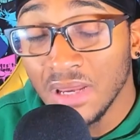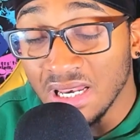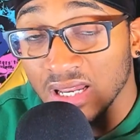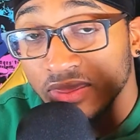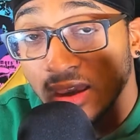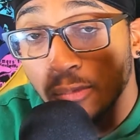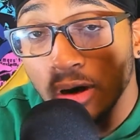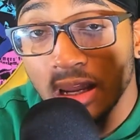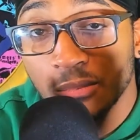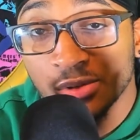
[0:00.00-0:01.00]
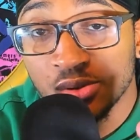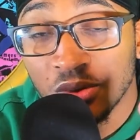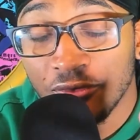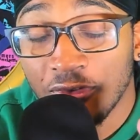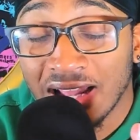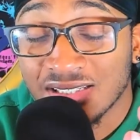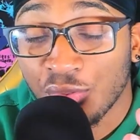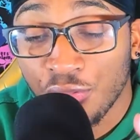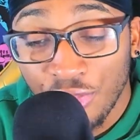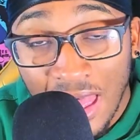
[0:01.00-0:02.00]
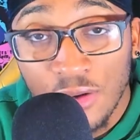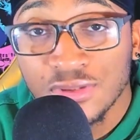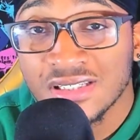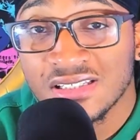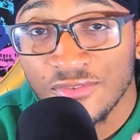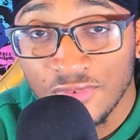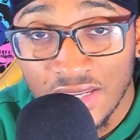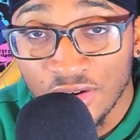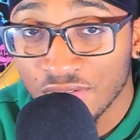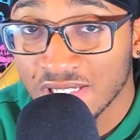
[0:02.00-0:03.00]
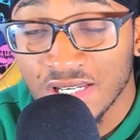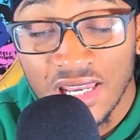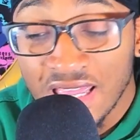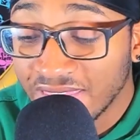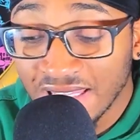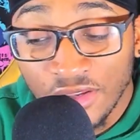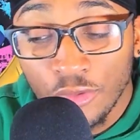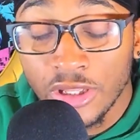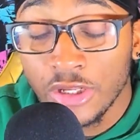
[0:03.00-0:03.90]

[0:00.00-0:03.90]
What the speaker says: meaning they were able to advance thousands of years, and they literally